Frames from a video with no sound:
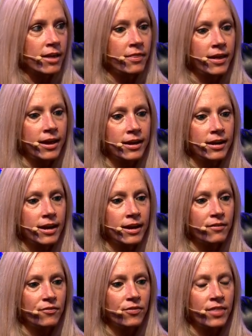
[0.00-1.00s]
and then
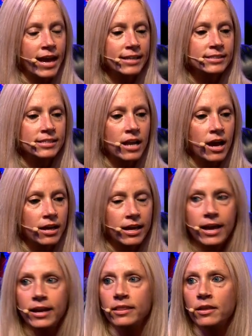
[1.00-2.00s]
if that's not
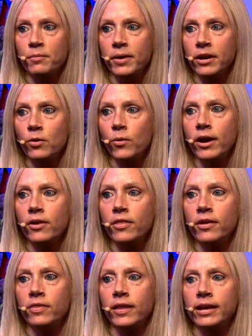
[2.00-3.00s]
getting them anywhere,
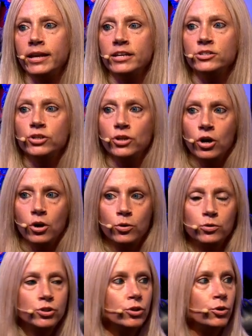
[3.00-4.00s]
then they need to go
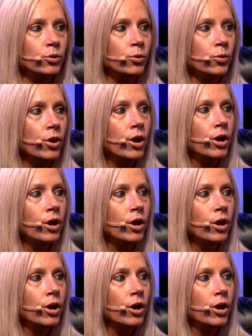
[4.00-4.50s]
to,